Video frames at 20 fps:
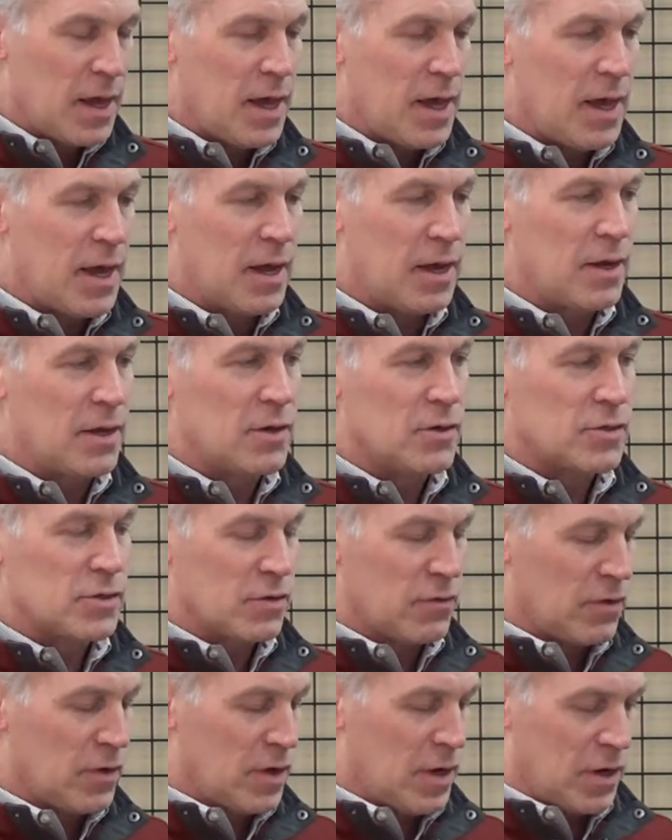And there's
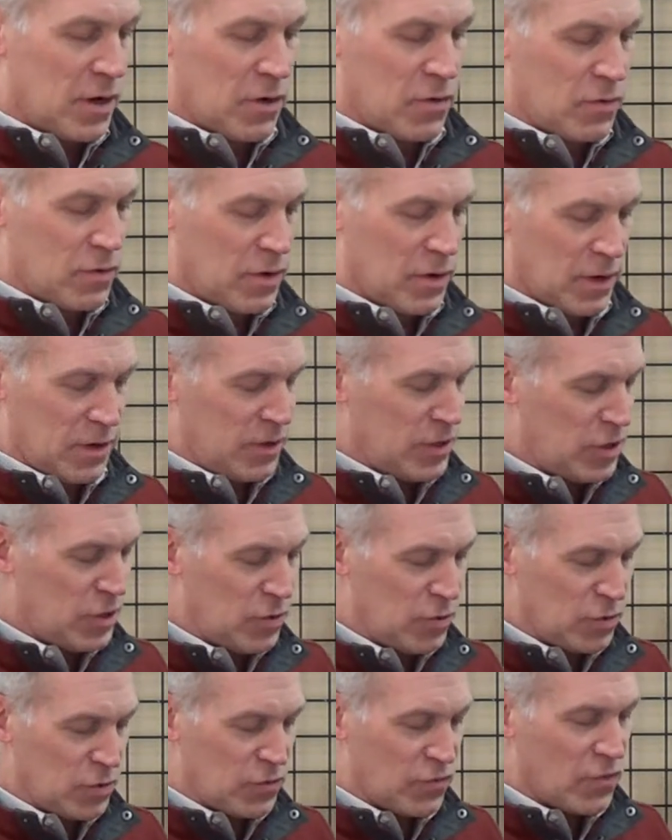a
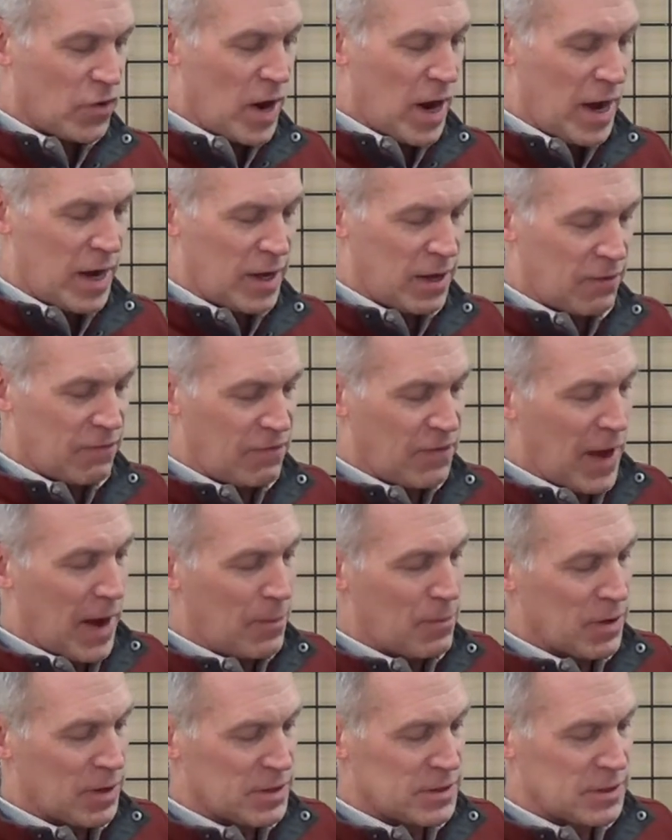huge variety of
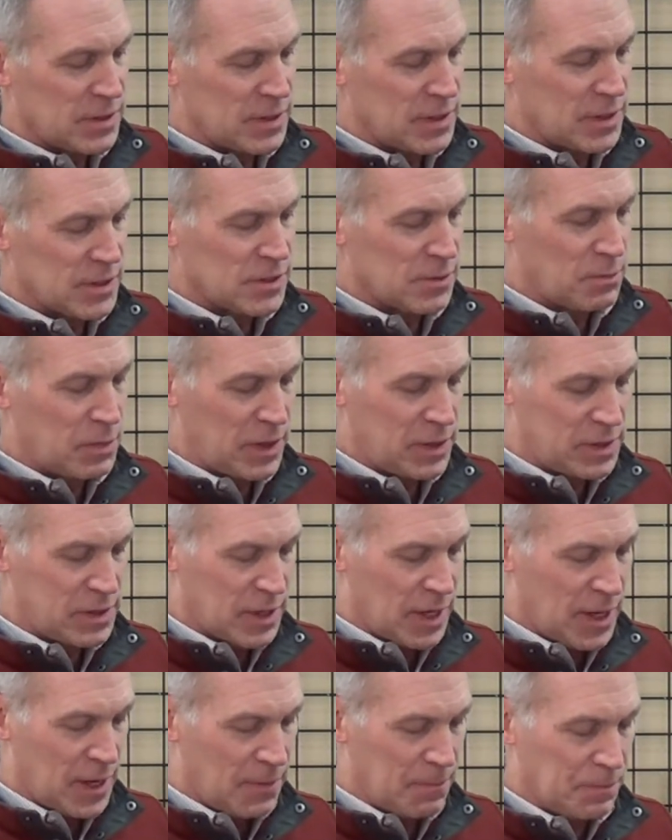fabrics in this, but
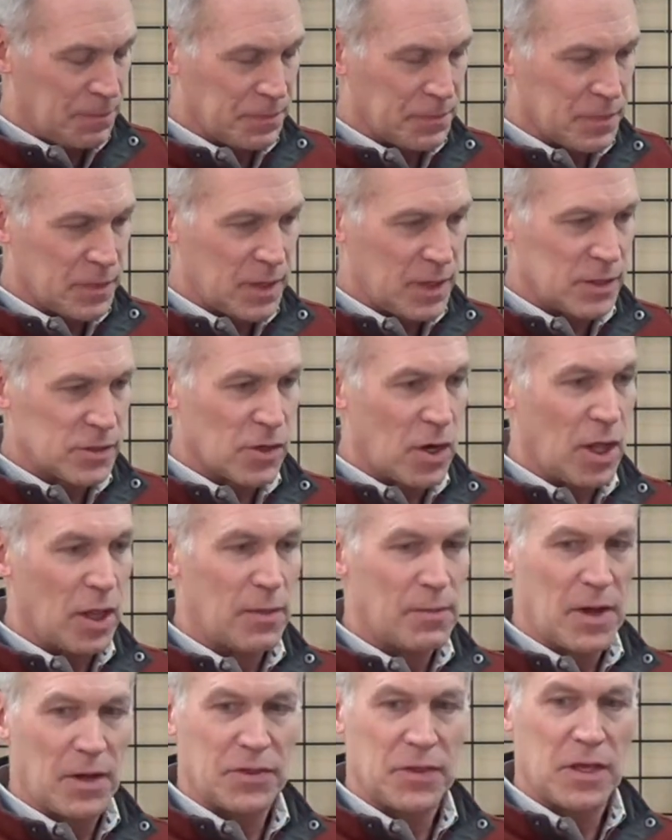it's all
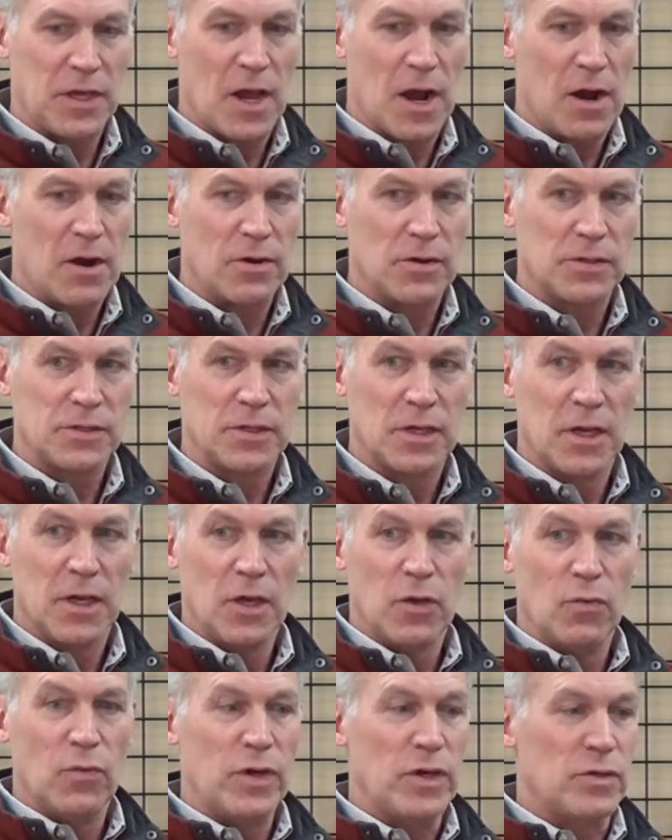about the yarns.
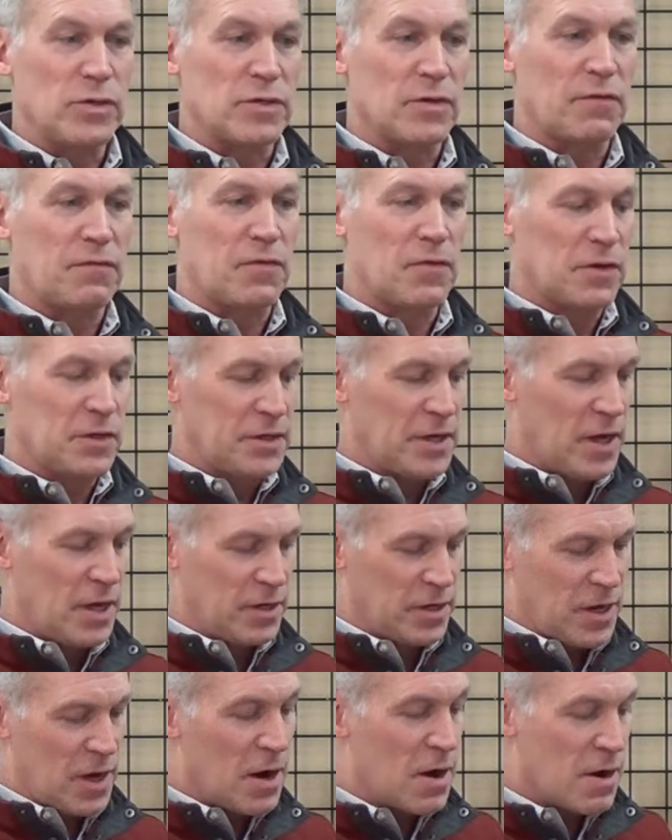We use a full doll
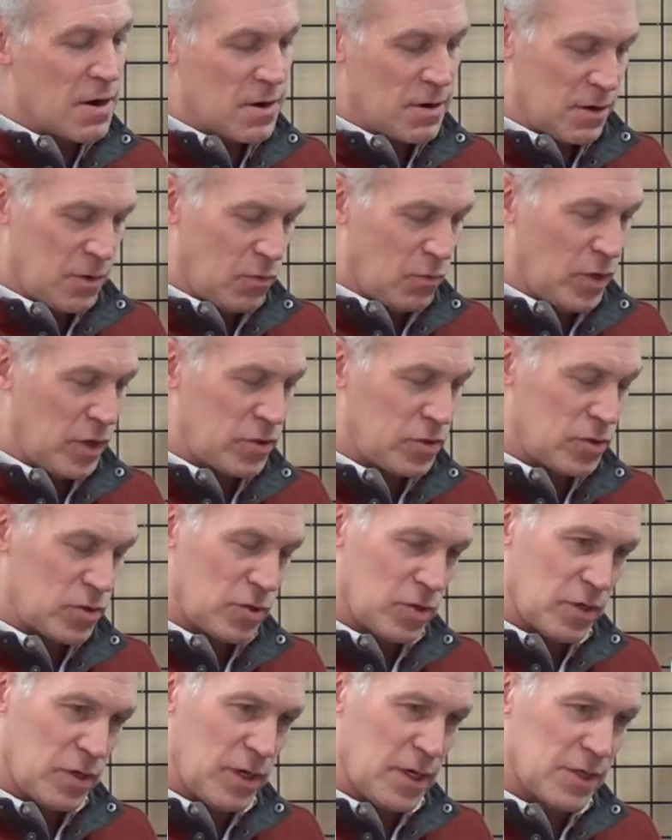yarn,
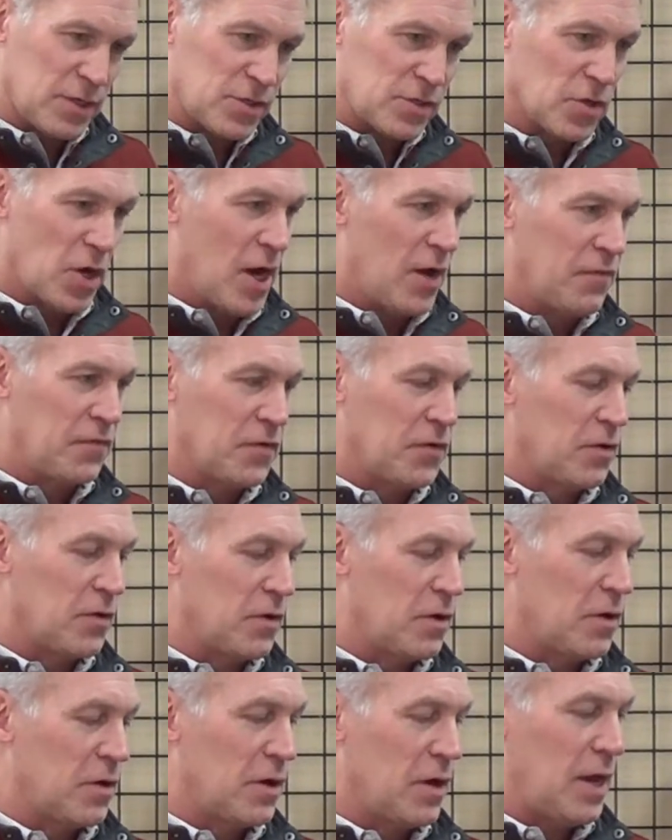which is
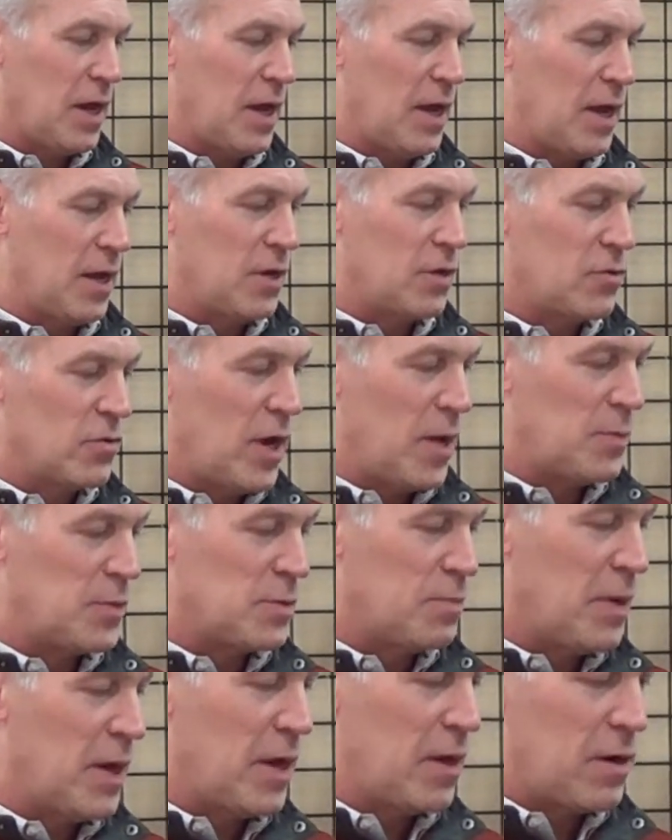softer and drapes
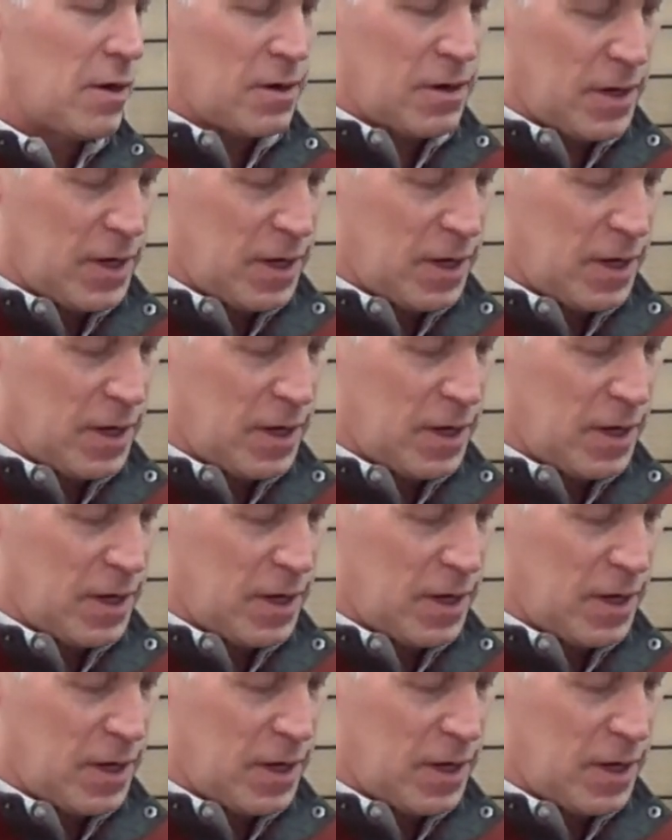better